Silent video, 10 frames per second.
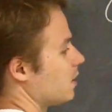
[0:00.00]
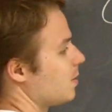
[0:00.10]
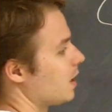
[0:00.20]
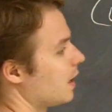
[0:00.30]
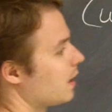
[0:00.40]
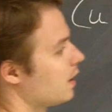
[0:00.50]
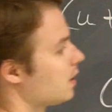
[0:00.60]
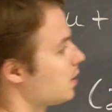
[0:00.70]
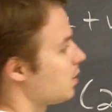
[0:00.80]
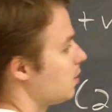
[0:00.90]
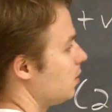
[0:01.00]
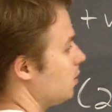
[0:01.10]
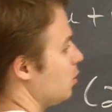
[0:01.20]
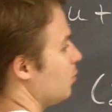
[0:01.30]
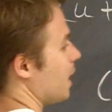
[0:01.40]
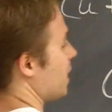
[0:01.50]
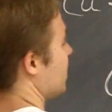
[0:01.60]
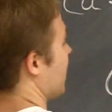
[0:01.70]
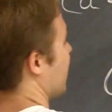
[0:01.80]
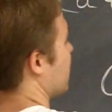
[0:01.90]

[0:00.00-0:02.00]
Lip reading: something like this, 2 minus